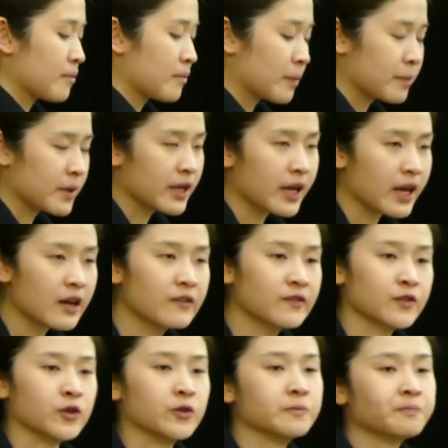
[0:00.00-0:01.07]
But be
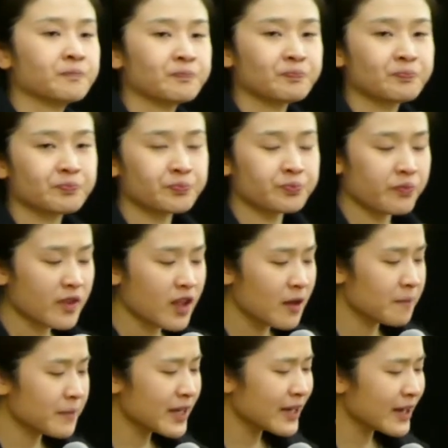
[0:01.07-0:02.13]
careful.
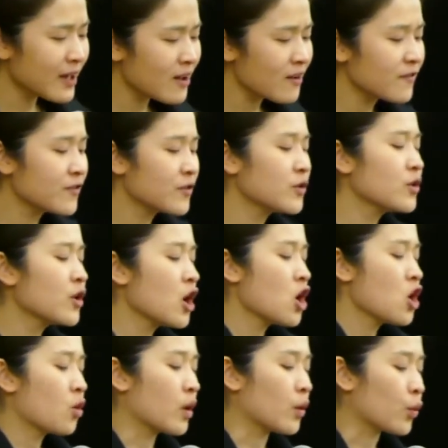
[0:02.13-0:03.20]
Be careful
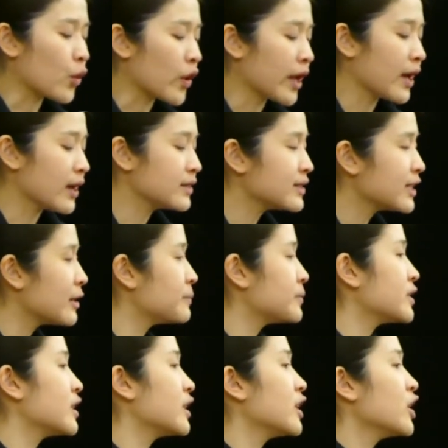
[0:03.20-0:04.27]
when we are
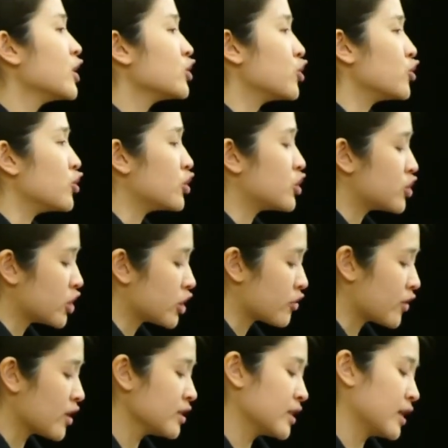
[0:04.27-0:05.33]
tempted to use
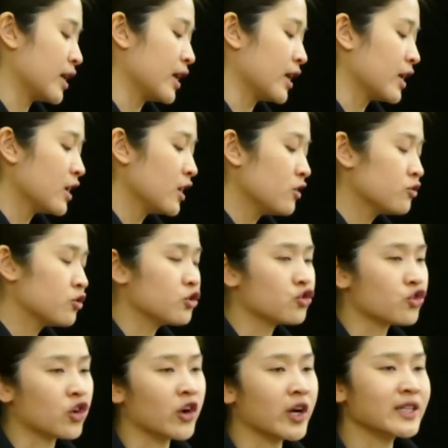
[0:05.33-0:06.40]
generosity to
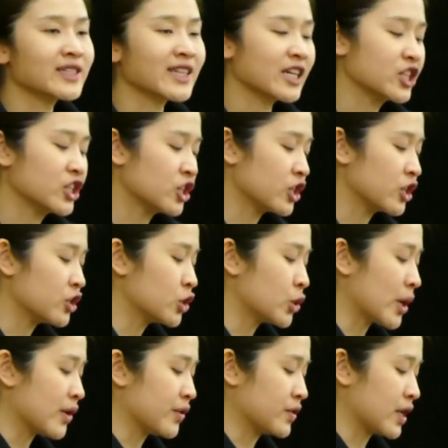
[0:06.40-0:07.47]
draw attention to
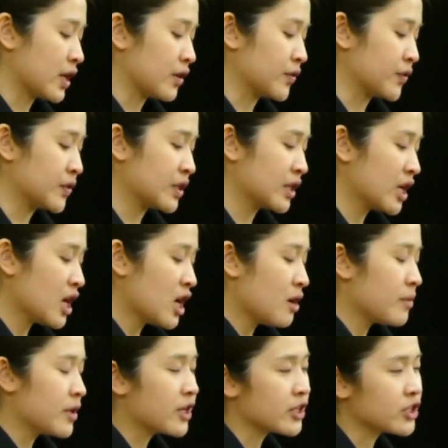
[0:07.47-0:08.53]
ourselves,
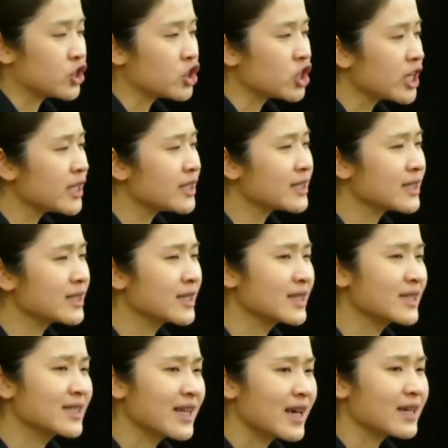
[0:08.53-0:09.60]
because Jesus
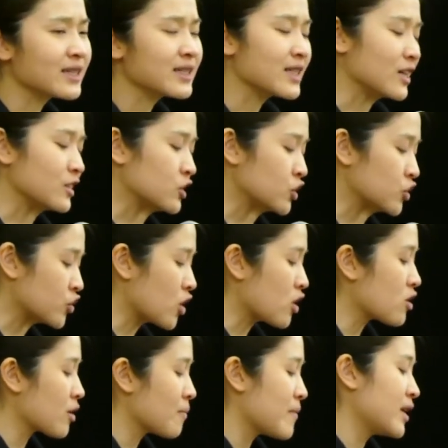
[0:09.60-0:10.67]
sends a
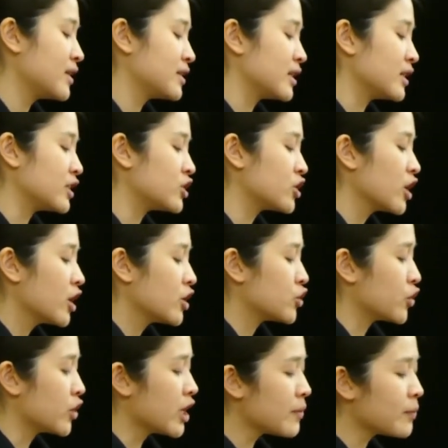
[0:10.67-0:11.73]
strong message
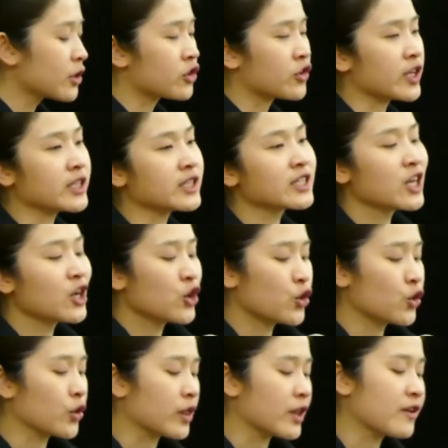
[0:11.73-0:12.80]
to hypocrites
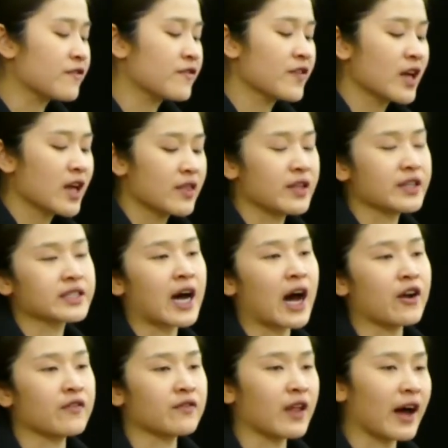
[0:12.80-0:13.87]
who live this
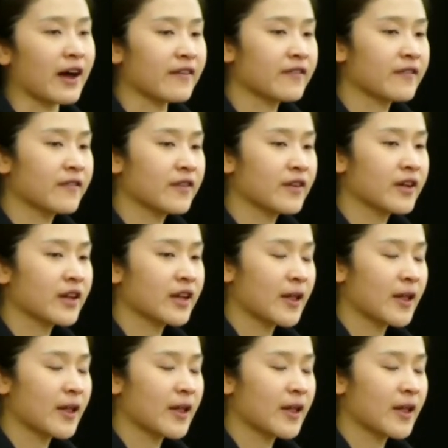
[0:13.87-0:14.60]
kind of life.